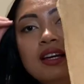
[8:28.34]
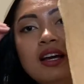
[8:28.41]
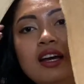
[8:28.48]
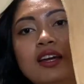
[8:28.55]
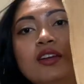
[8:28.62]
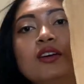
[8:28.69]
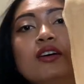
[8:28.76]

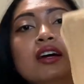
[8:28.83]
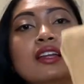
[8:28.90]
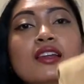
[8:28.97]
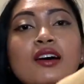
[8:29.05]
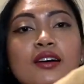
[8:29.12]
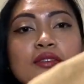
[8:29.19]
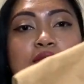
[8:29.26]
I know, I
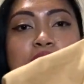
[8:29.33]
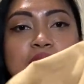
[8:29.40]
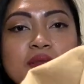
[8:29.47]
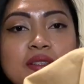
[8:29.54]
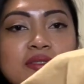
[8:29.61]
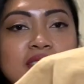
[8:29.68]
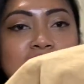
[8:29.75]
love
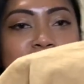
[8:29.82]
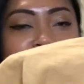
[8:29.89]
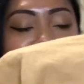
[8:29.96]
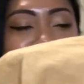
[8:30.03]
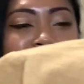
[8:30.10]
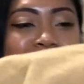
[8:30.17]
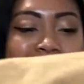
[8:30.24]
Louis
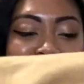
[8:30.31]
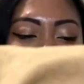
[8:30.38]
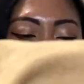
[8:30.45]
Vuitton.